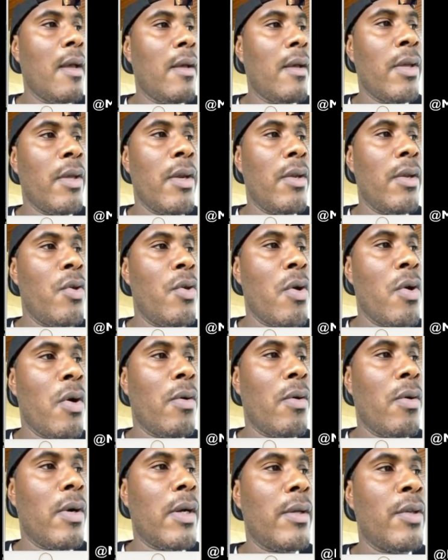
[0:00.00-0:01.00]

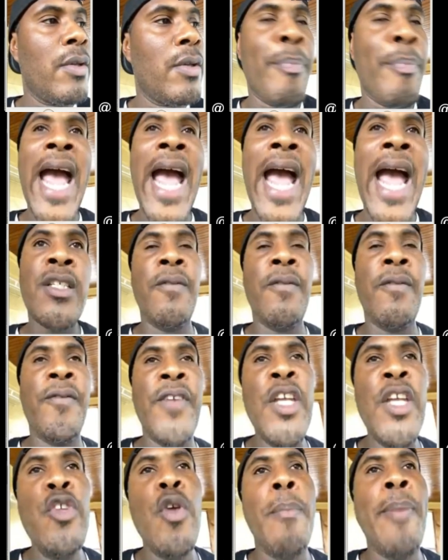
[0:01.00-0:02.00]
your passion,
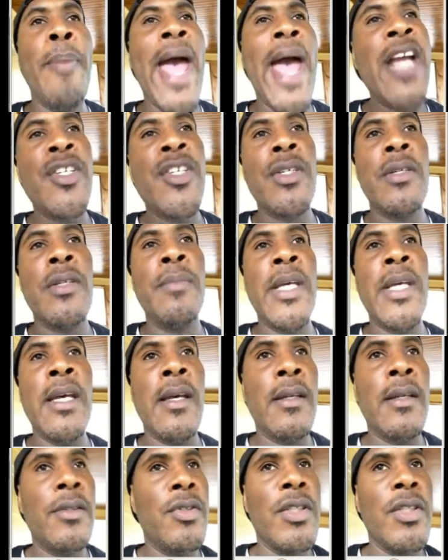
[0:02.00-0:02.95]
feed your passion, man.